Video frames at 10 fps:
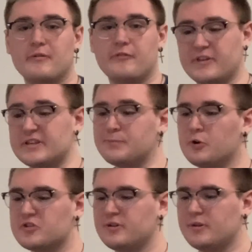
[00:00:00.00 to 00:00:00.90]
for this
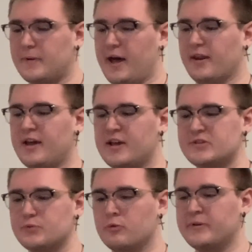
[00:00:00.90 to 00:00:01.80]
portion of the
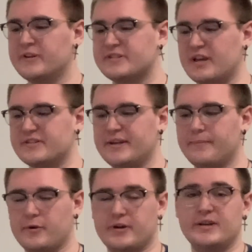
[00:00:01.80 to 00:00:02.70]
podcast, we'll be discussing
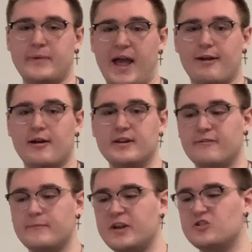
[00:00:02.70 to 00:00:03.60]
pertinent background
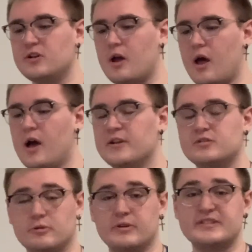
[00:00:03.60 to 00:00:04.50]
information on
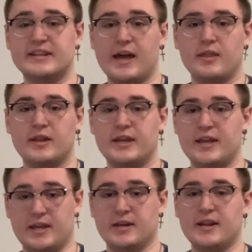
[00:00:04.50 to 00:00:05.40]
suicidality
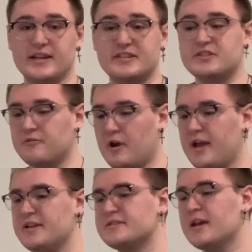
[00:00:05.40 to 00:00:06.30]
in
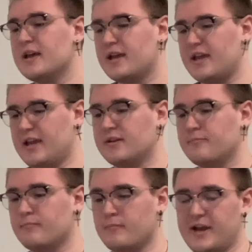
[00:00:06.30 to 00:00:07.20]
SSRIs
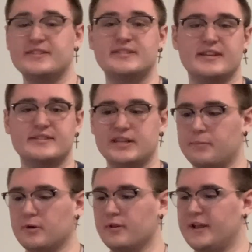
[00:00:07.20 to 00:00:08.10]
and mindset
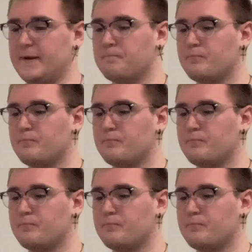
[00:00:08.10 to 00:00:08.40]
separately.